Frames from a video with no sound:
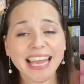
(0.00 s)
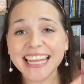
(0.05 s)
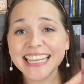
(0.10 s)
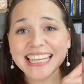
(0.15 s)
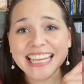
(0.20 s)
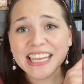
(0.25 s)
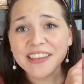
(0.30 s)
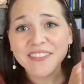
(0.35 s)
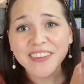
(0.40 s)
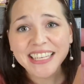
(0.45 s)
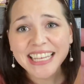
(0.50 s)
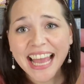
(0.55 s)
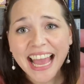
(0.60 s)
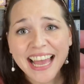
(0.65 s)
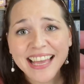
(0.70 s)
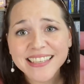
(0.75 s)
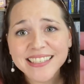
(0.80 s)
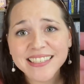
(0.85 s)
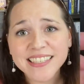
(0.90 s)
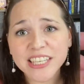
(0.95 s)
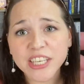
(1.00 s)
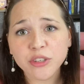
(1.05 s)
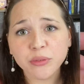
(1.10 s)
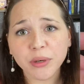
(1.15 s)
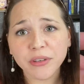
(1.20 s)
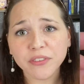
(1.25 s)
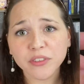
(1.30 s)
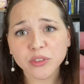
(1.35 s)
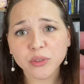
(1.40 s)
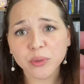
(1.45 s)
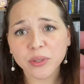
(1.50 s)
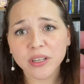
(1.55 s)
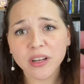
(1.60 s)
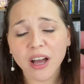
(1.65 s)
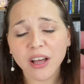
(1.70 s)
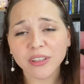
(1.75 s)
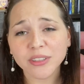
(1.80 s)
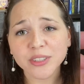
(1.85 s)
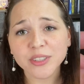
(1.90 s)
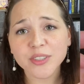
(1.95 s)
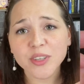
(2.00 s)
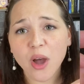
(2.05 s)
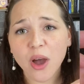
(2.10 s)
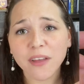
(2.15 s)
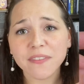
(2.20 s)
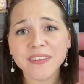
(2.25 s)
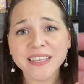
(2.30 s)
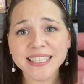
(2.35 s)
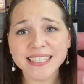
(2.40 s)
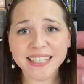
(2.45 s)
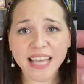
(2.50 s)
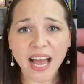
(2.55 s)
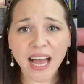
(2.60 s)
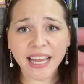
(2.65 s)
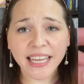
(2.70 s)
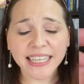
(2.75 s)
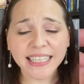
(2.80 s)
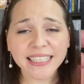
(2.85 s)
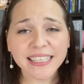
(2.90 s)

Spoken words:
It even has the Gryffindor colors on the side.